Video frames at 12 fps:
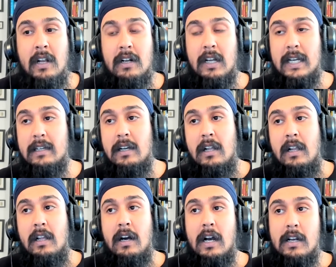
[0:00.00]
Like,
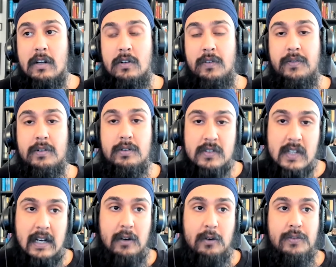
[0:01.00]
I know for
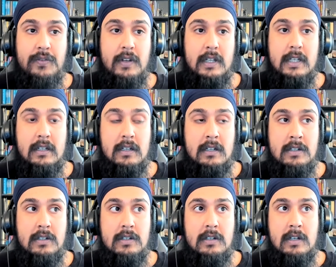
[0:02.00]
yourself, it
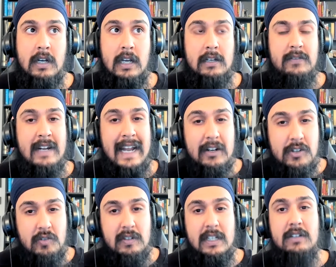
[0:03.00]
kind of
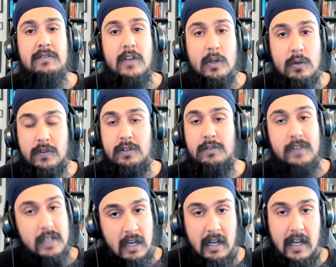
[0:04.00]
naturally evolved over
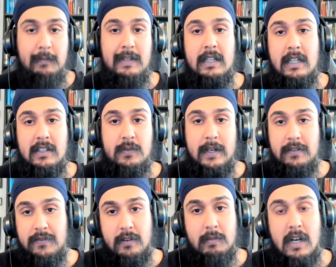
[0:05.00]
time and things went
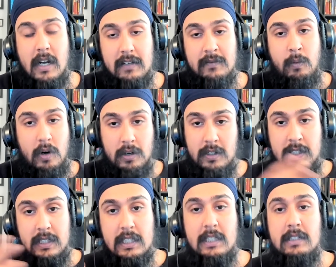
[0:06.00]
from kind of one to
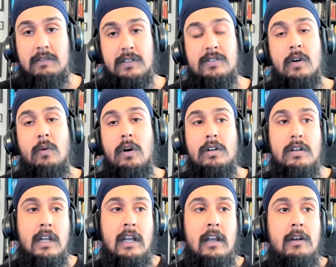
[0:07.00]
the other and so on.
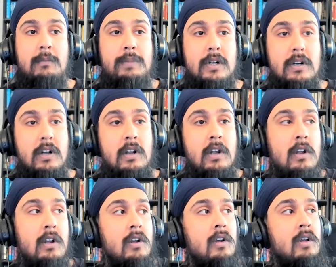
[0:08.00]
But
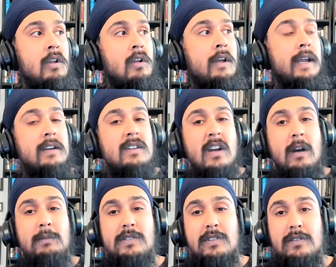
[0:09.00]
in
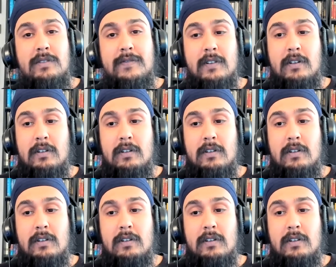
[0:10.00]
terms of